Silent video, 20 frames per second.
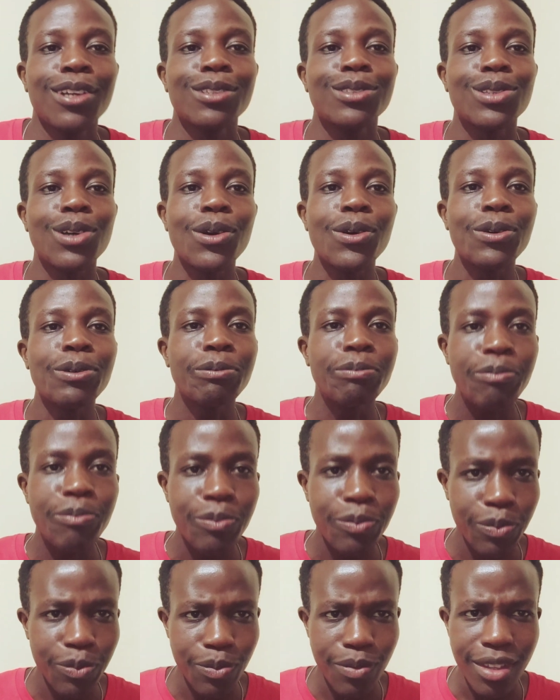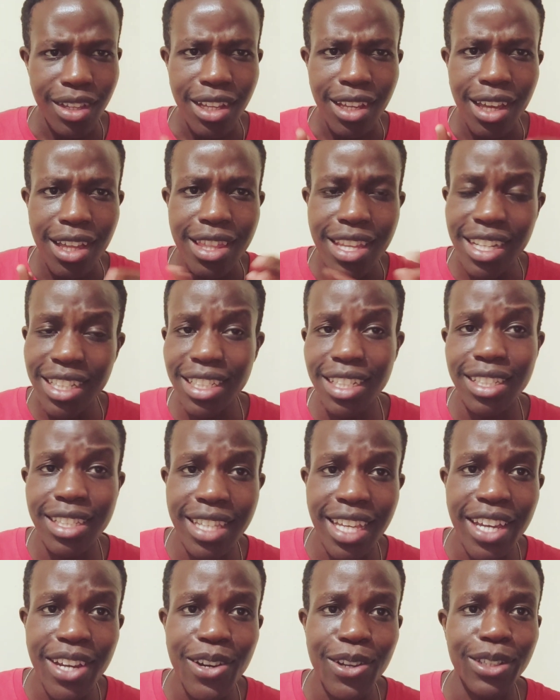So this is a
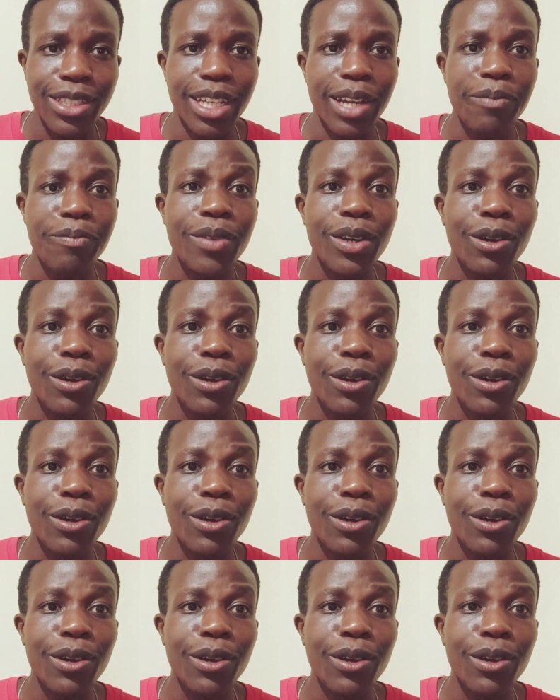stereotype,